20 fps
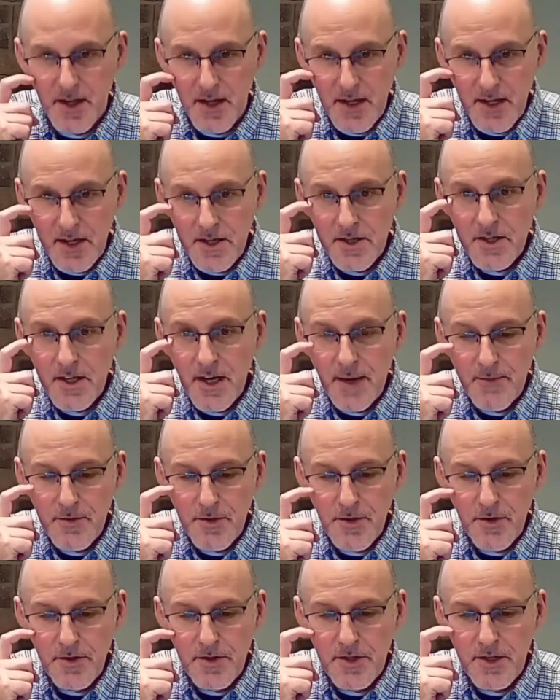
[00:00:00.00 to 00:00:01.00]

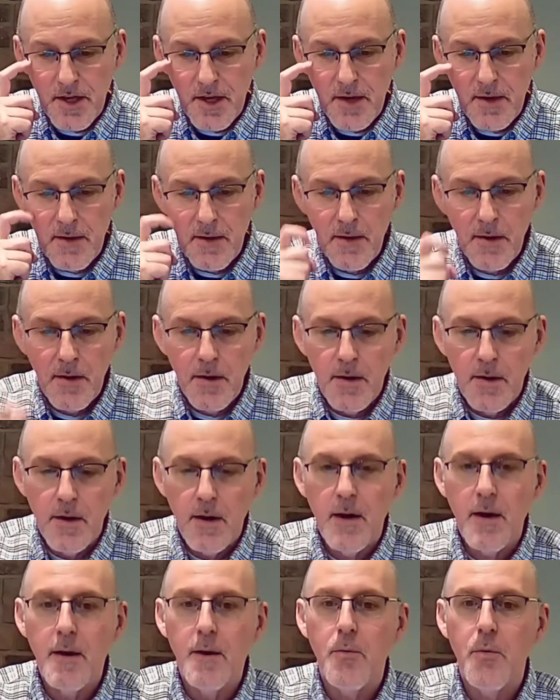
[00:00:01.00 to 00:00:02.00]
chapters
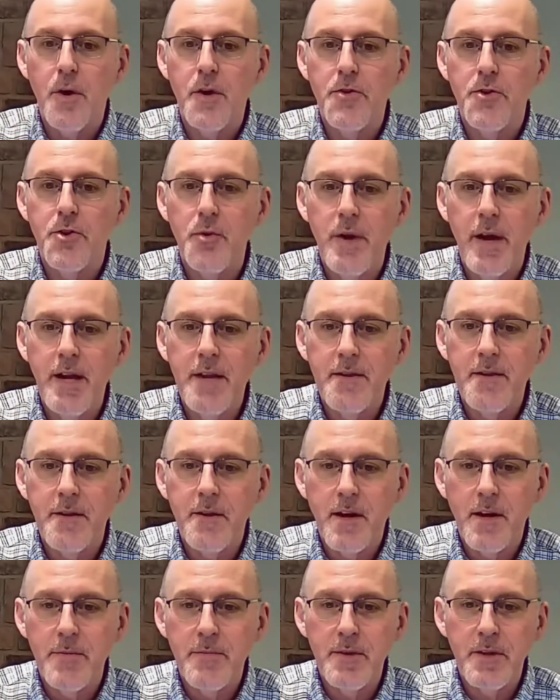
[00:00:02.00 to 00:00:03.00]
1 through 8 there,
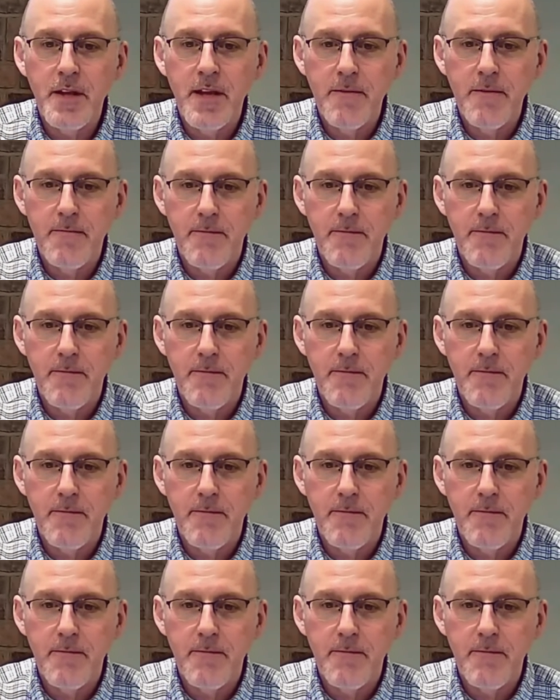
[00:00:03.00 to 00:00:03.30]
I believe.